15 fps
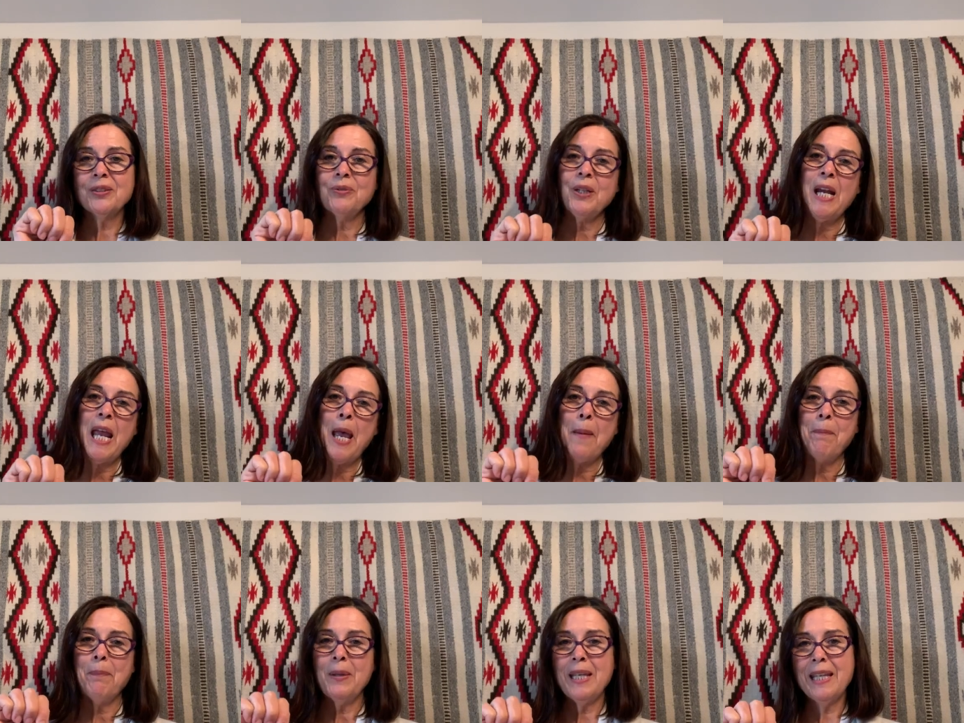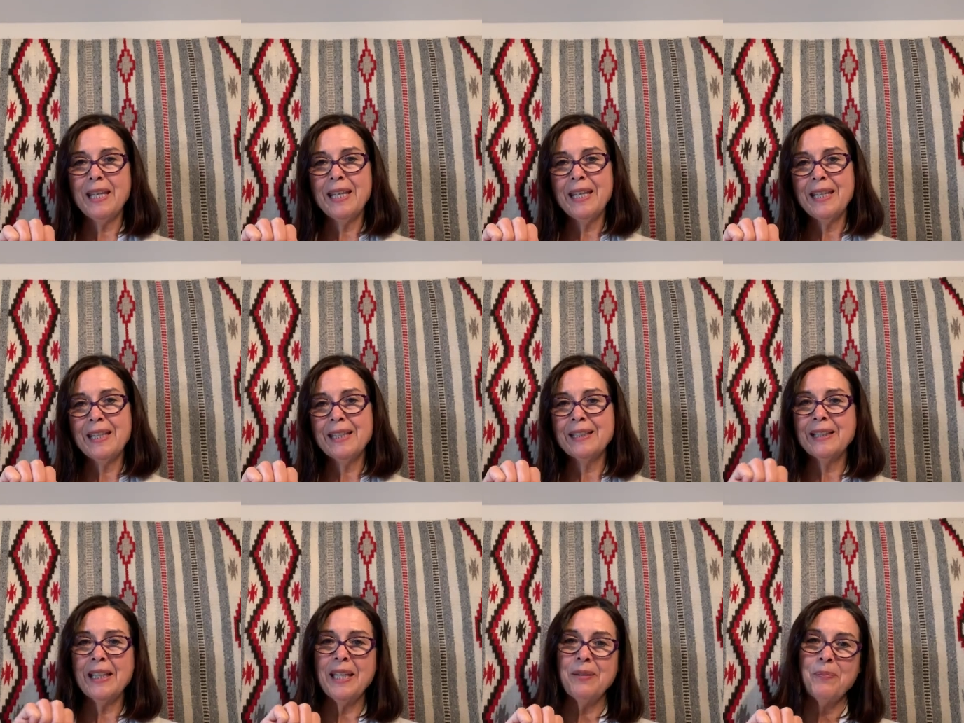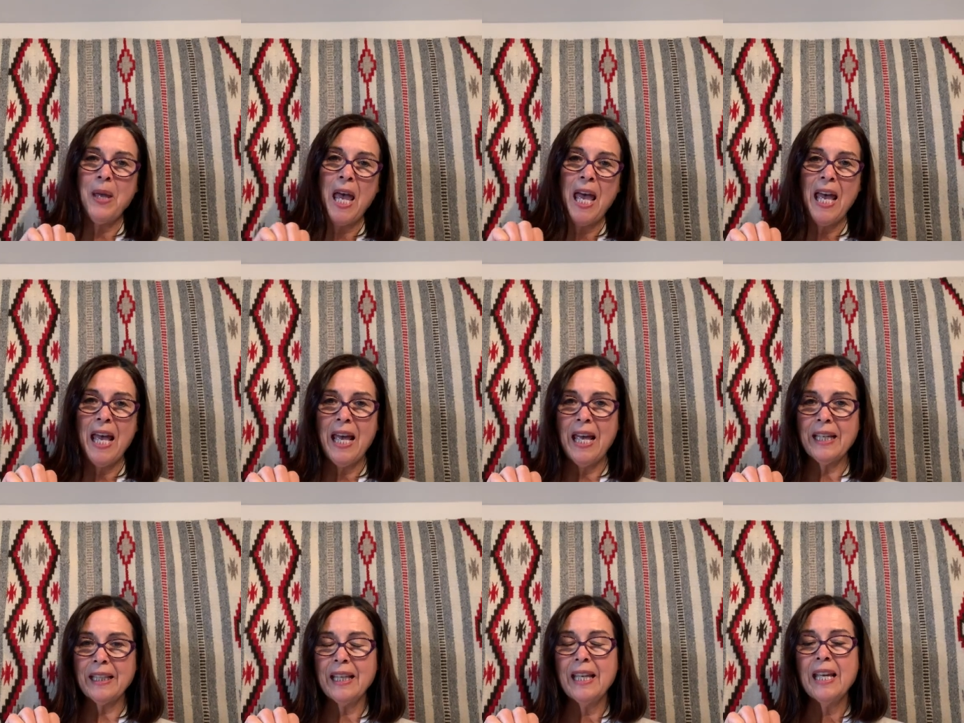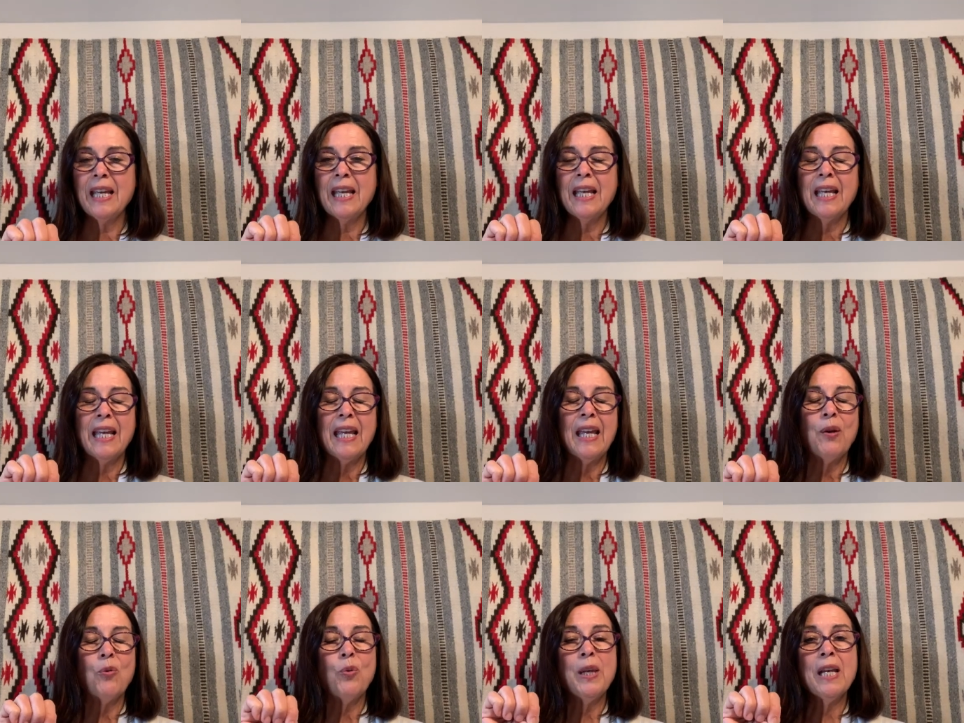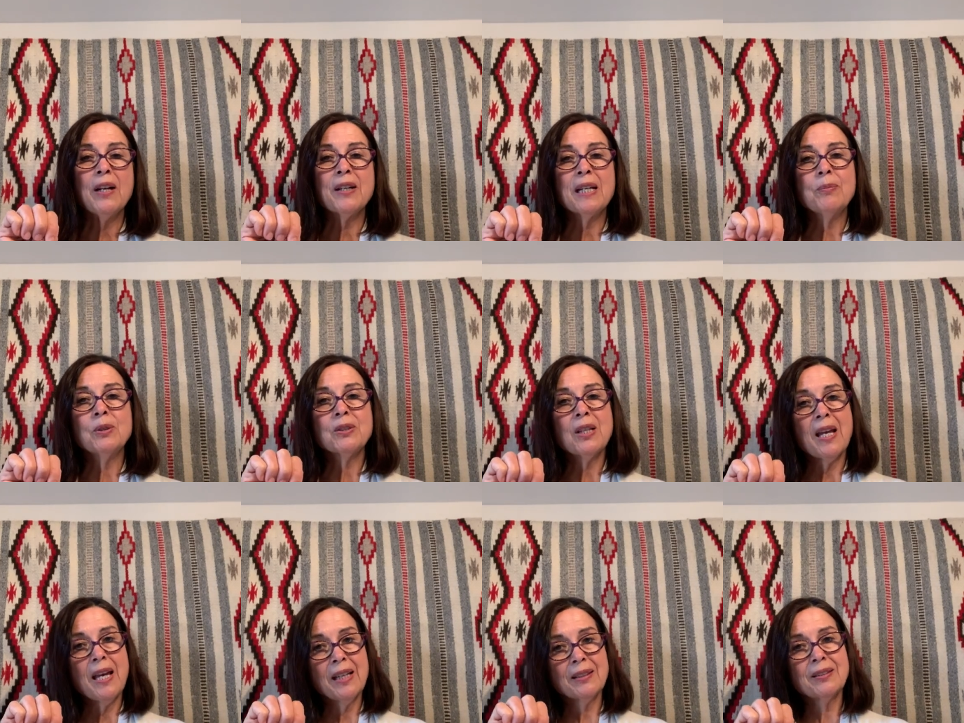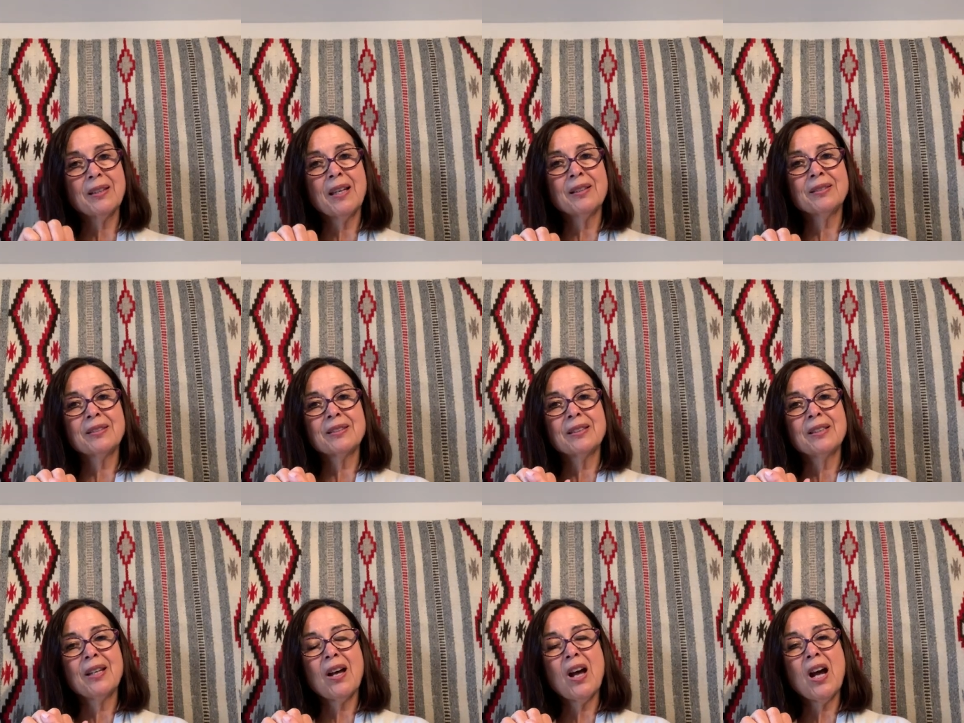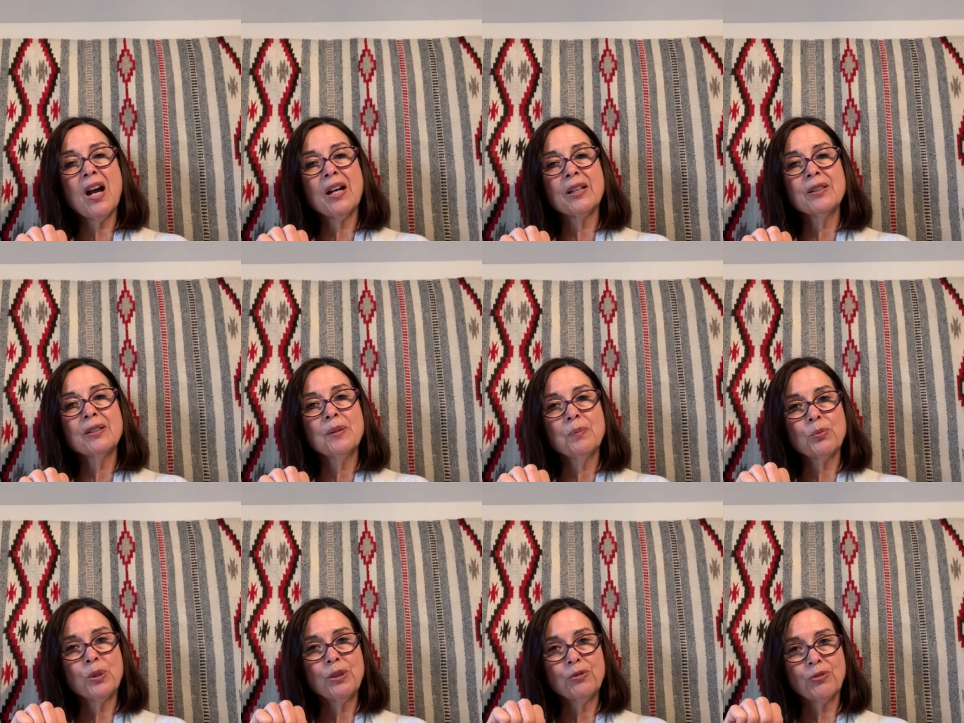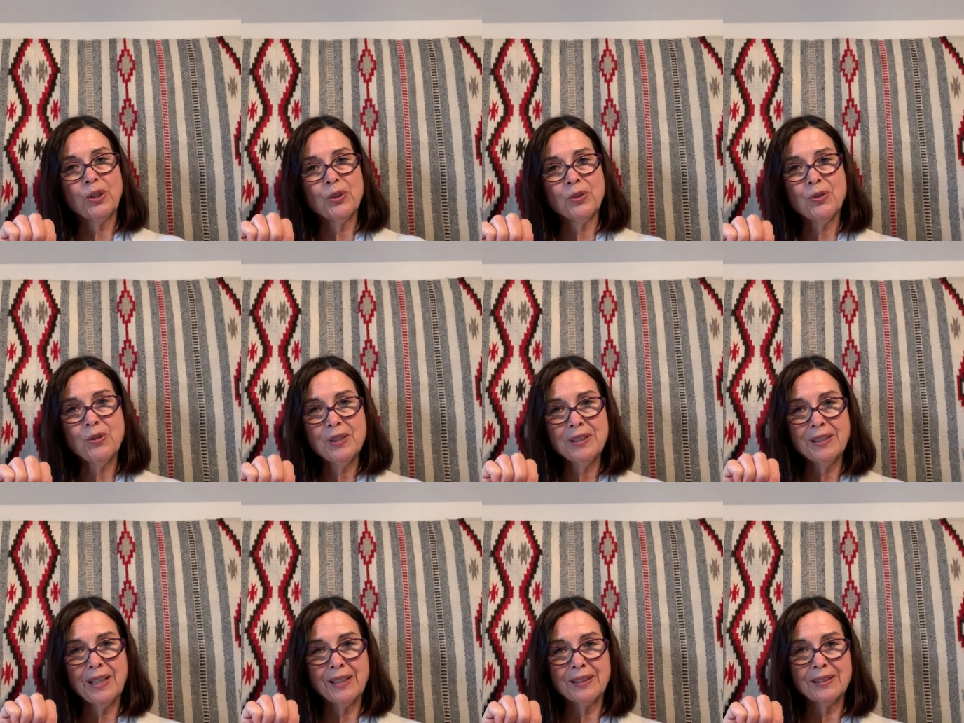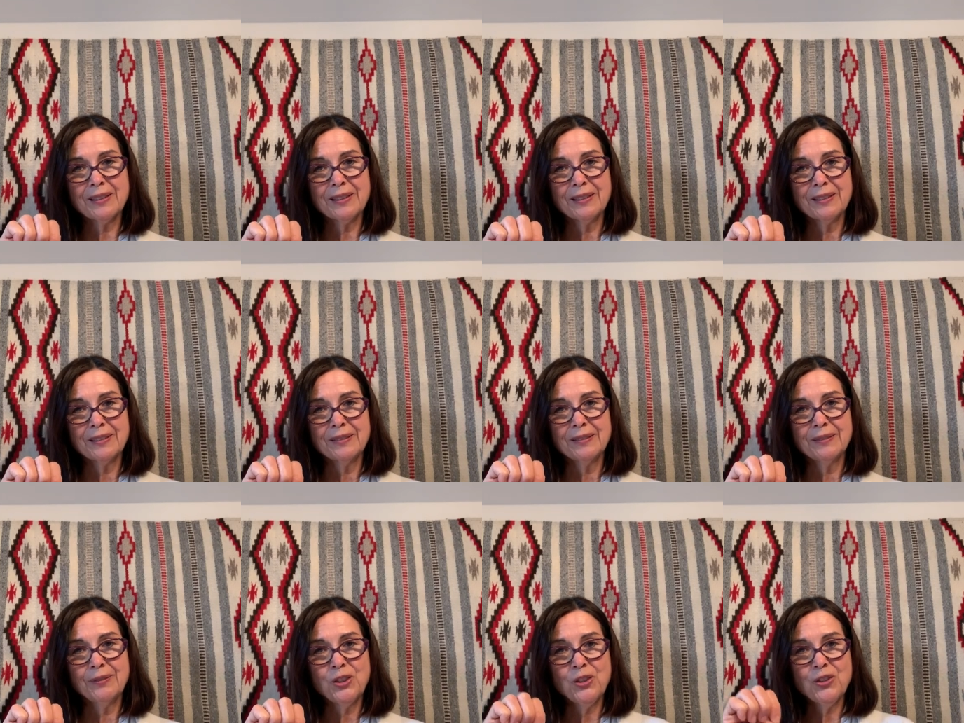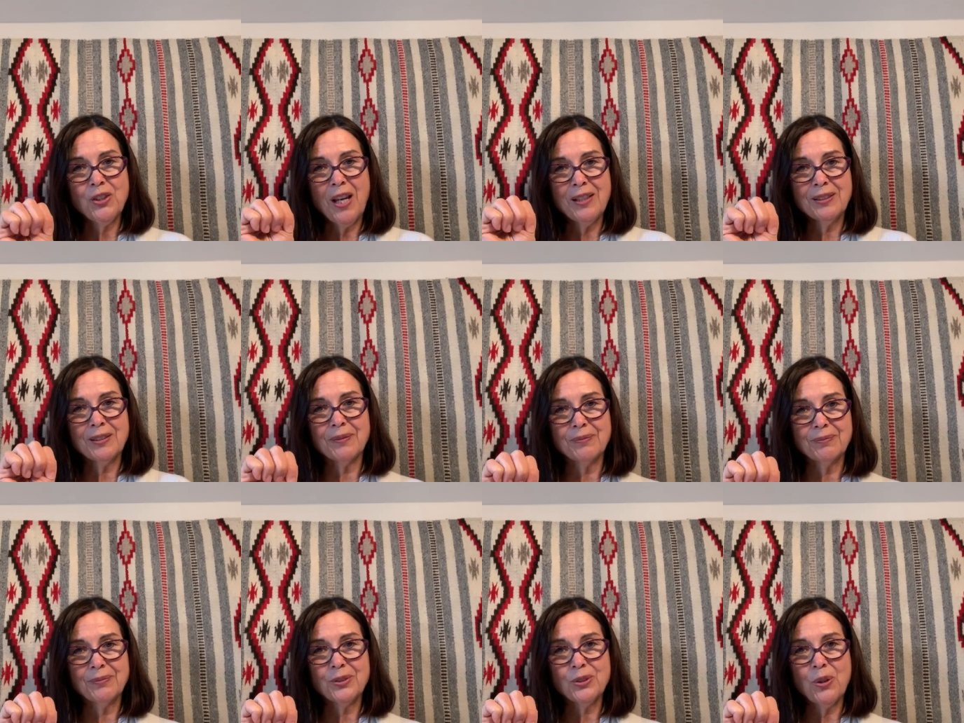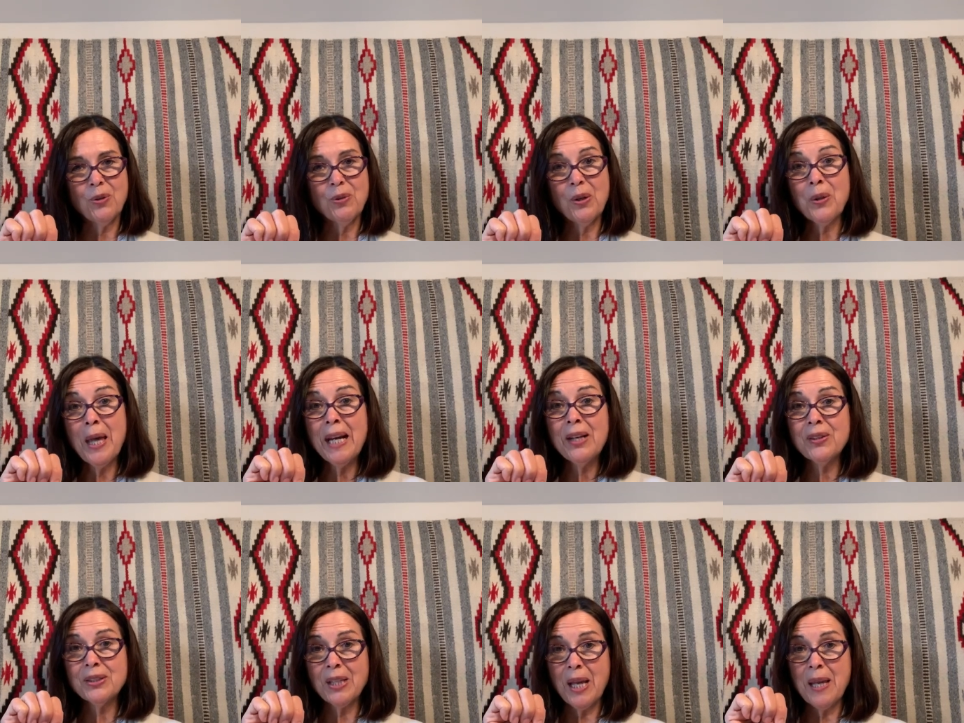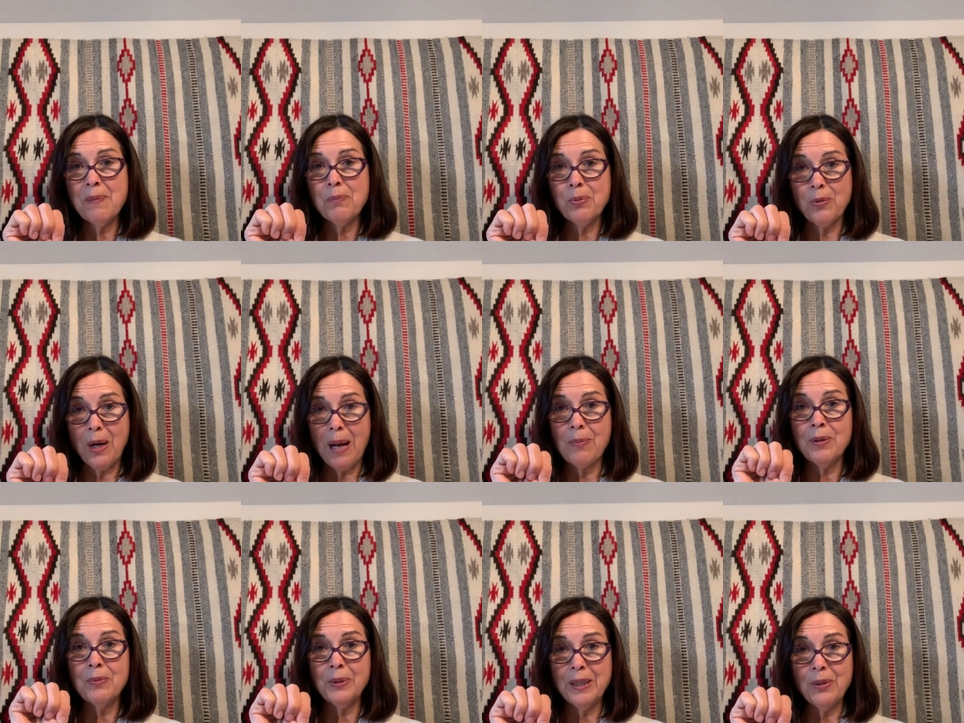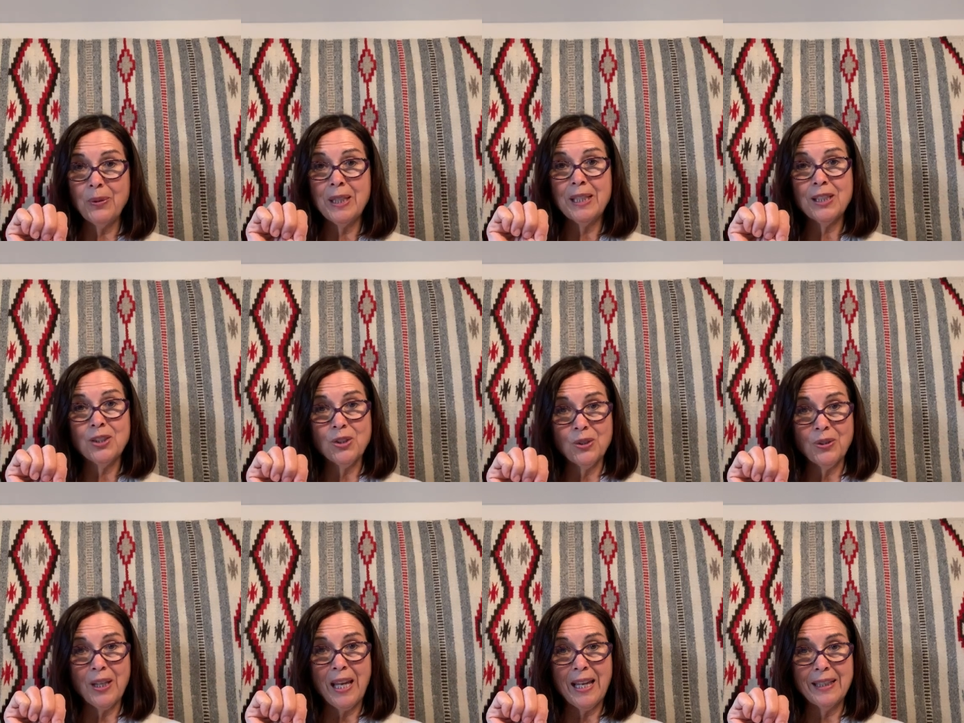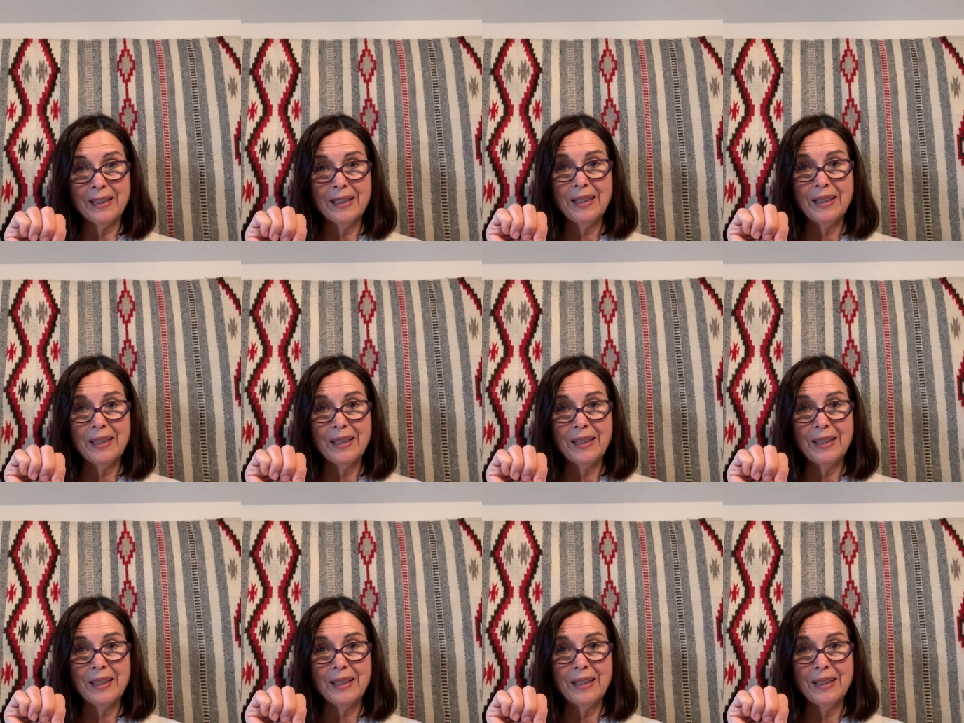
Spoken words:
and we're happy and laid back, we are able to access our prefrontal cortex, which is awesome. So a lot of the time, probably we can do that.